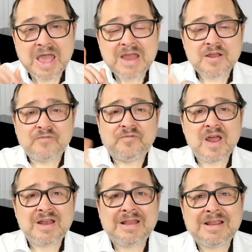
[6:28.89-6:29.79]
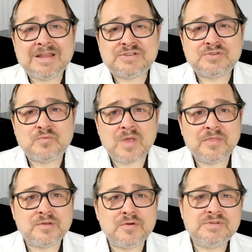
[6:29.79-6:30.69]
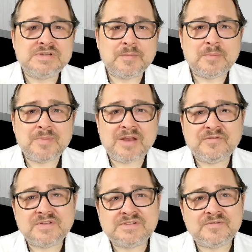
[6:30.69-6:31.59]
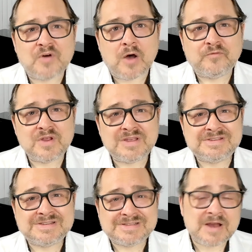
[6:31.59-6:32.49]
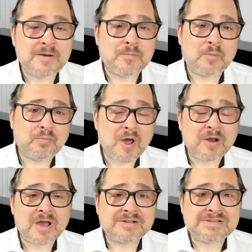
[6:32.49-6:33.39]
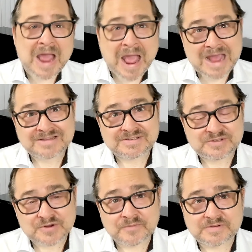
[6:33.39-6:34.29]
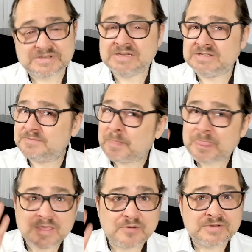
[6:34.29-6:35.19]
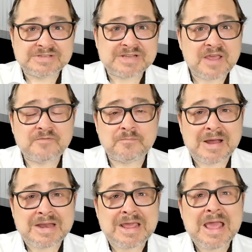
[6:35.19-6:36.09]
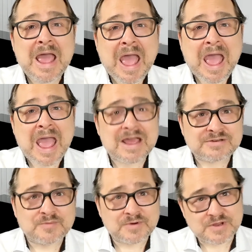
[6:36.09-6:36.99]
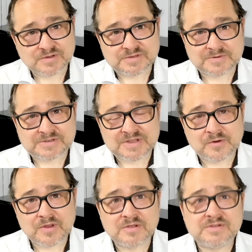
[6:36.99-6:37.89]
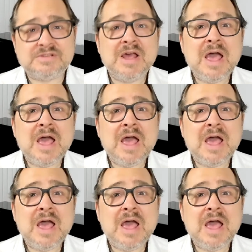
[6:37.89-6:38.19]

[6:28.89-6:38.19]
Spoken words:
Now, finally, let's run through some of the benefits of offering sustainable products and services. You can save money and reduce materials,